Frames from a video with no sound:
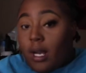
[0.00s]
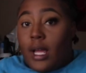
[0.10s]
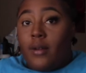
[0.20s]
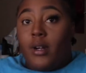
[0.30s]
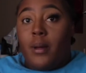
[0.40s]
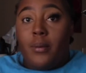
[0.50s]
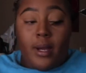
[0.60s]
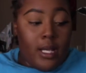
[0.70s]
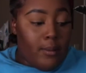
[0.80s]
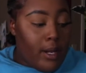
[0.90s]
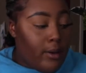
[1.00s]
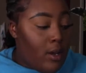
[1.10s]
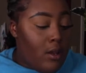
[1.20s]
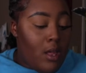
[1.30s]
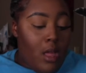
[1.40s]
I have copyright in the
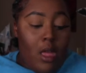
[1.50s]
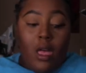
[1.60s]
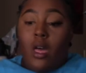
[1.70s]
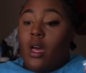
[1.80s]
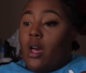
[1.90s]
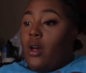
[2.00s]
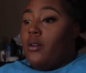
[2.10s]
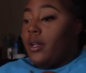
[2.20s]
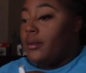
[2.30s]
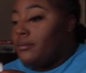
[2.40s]
background. Hold up.